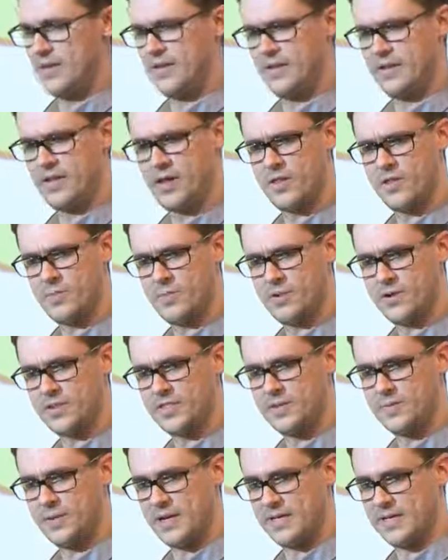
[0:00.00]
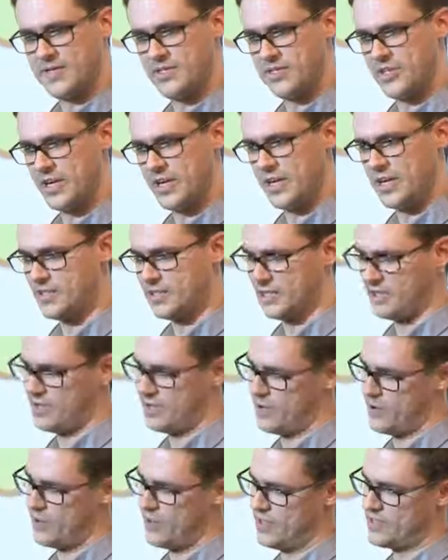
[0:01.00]
and then the other person makes a change
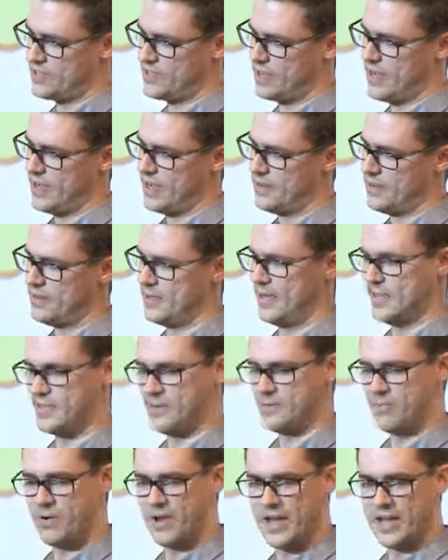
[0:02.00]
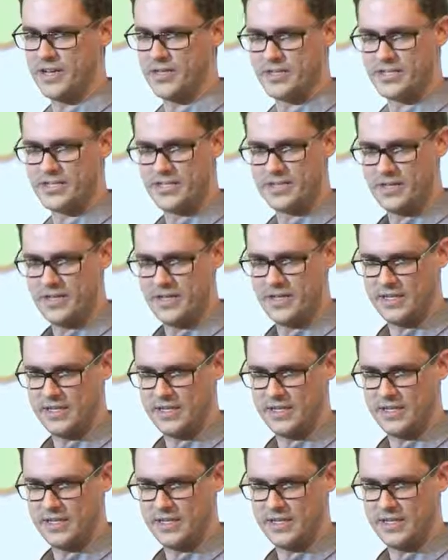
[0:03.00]
and they go this way, it's a branch.